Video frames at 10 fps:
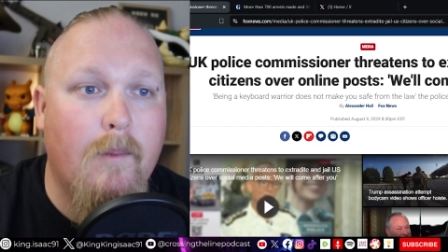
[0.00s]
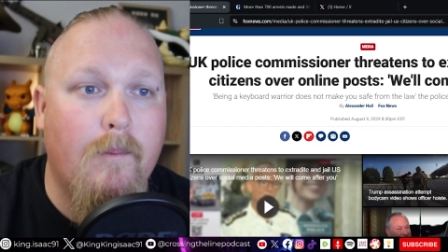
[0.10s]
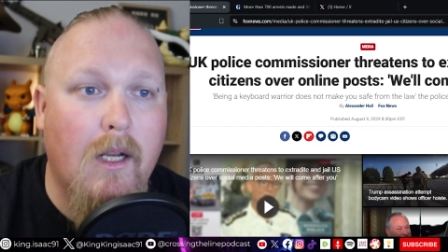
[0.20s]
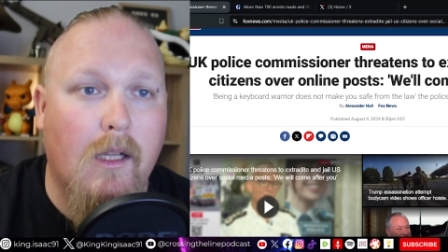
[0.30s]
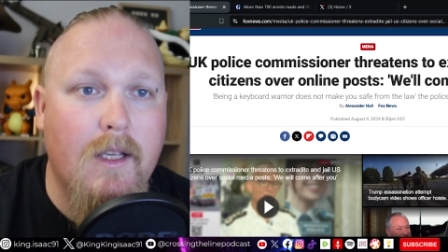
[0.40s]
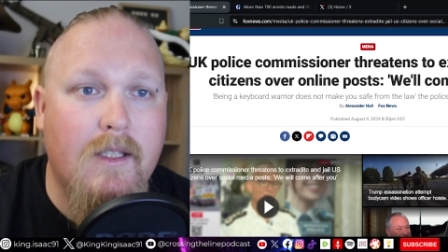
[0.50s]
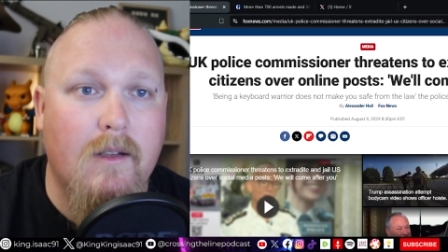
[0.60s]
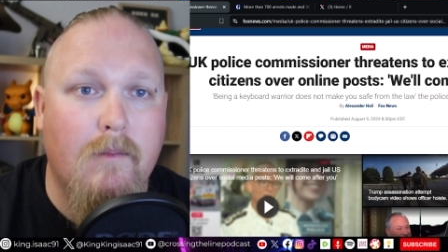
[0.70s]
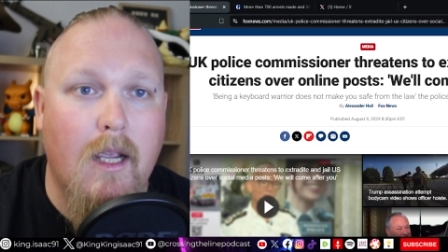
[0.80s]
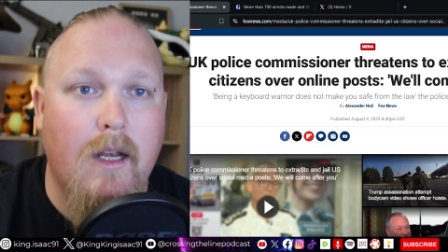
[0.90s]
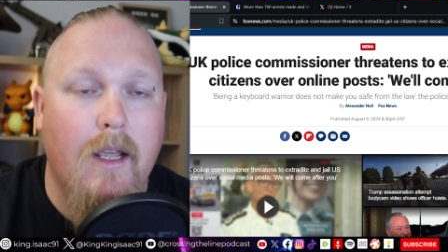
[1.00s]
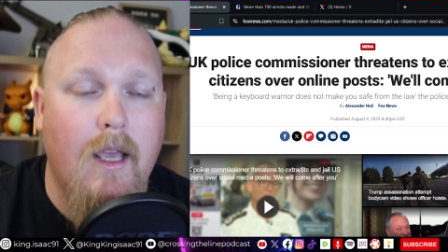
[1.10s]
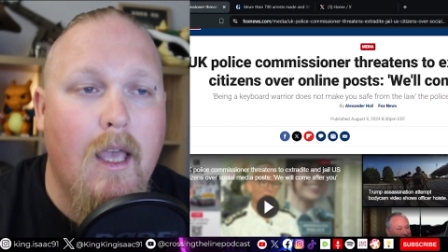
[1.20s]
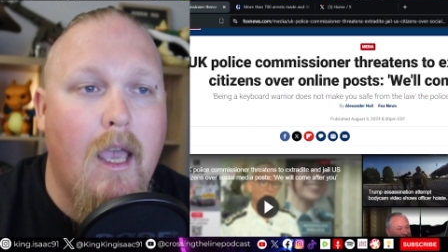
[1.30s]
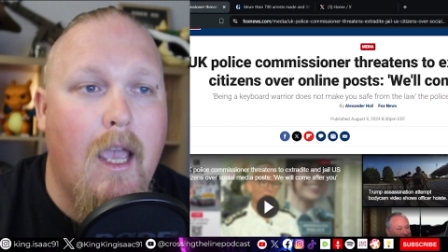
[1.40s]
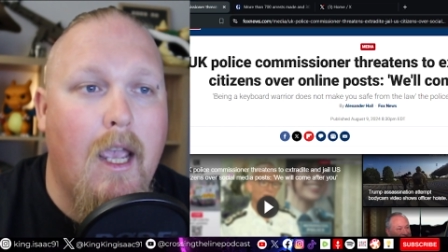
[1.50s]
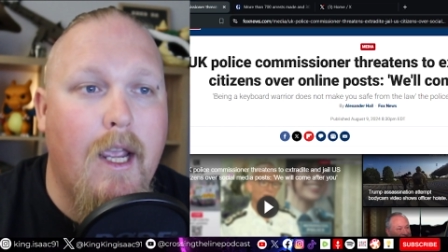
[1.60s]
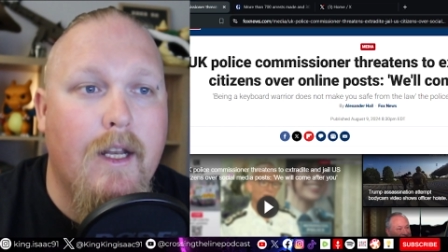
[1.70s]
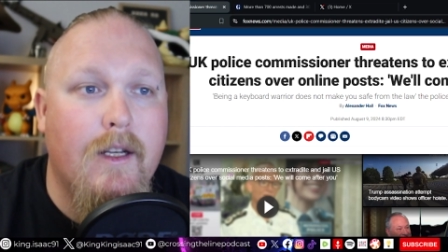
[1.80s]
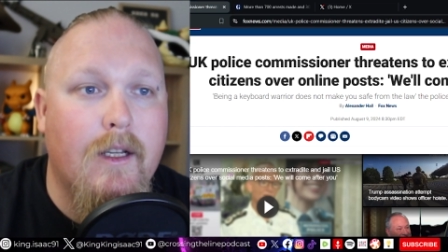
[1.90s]
Middle Eastern men
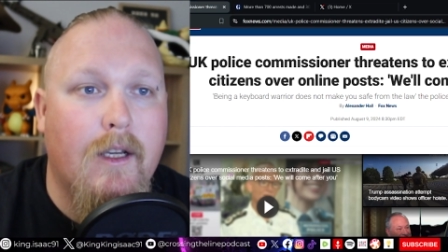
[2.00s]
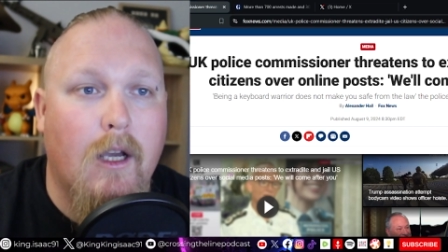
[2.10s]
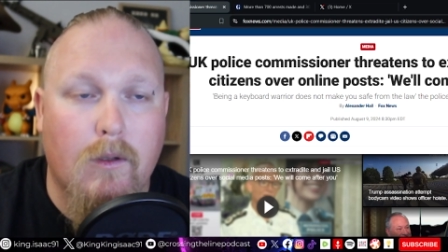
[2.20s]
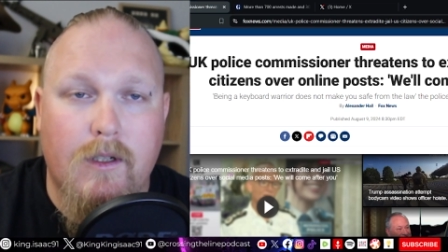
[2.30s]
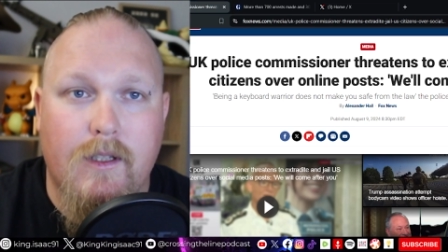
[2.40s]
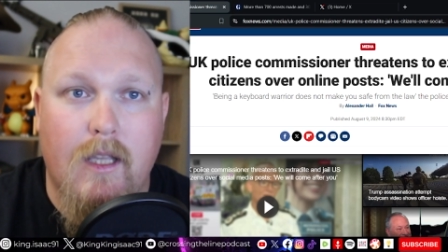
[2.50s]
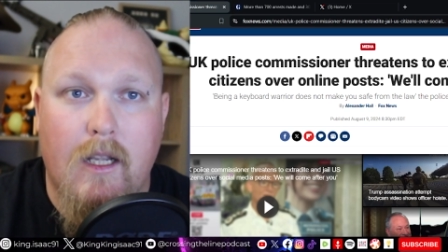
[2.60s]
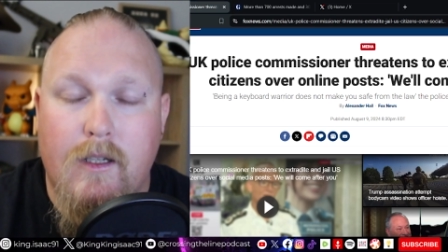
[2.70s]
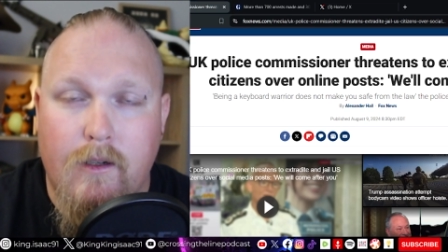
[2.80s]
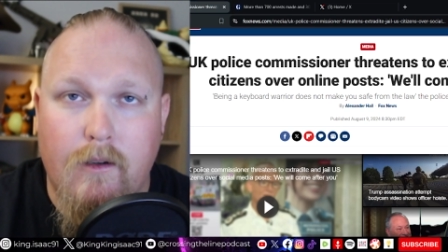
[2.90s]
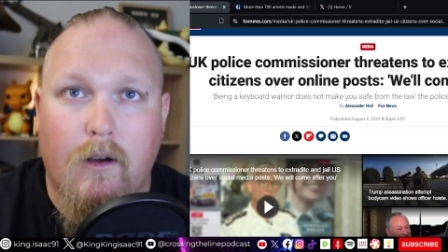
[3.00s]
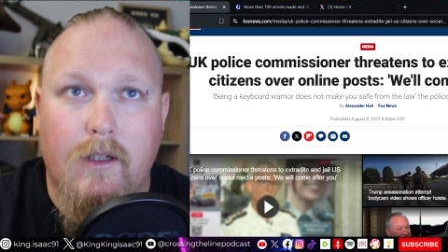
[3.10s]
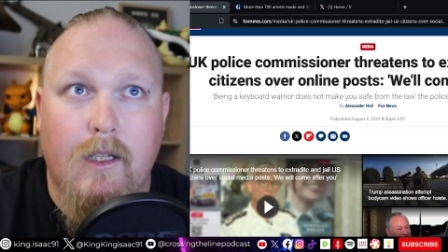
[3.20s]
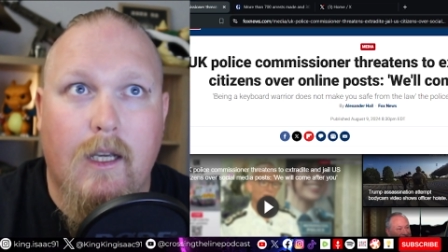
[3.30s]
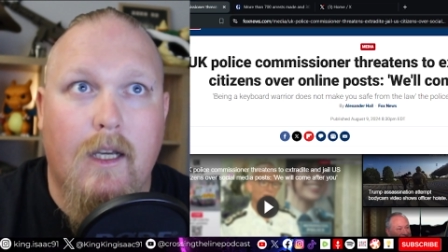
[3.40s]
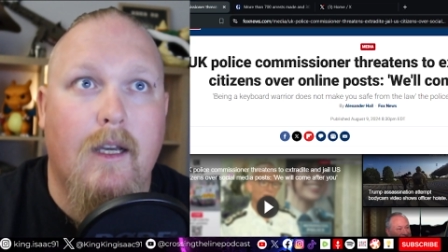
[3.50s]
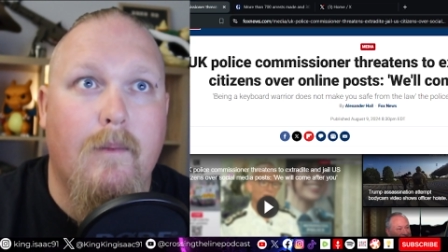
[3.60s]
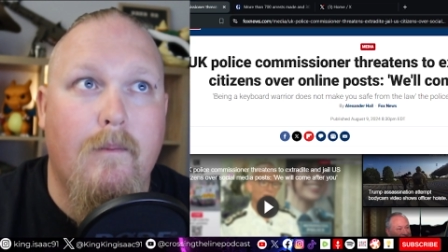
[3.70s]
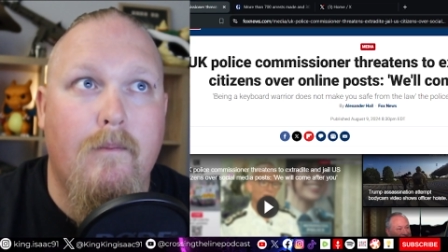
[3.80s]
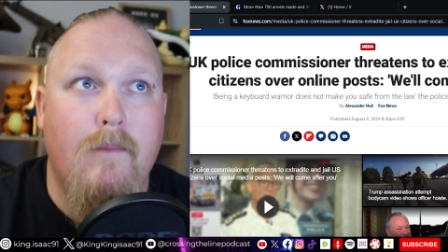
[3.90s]
and cultures that do not
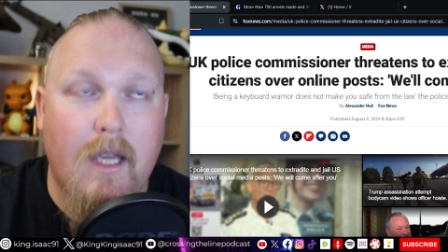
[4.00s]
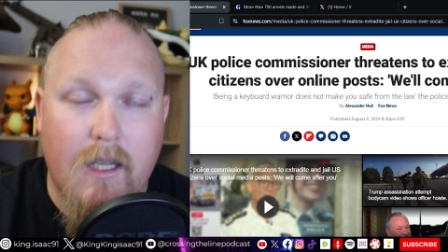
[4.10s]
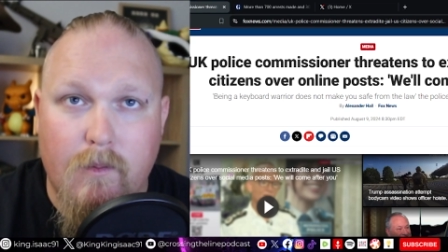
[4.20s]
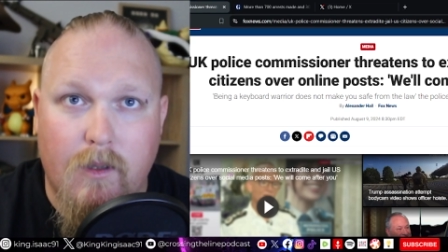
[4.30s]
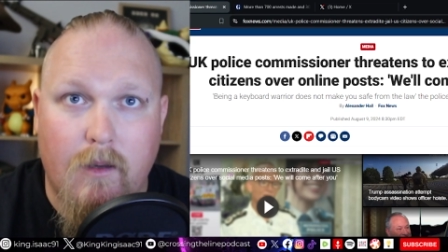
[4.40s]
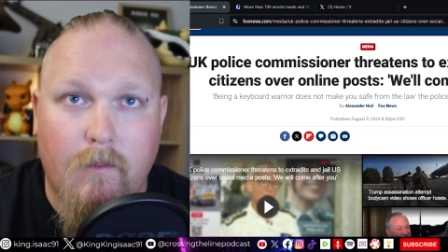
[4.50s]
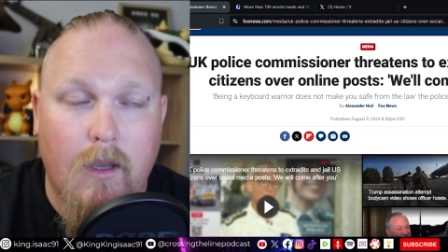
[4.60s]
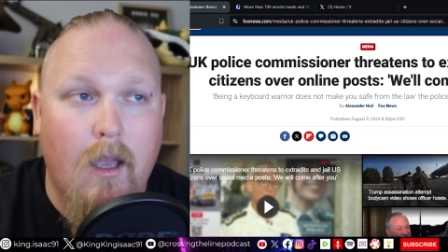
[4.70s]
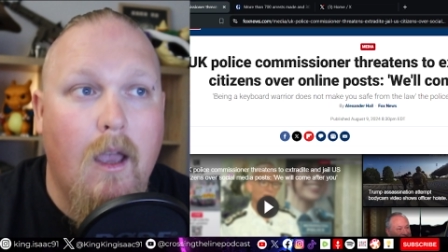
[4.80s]
mix with them,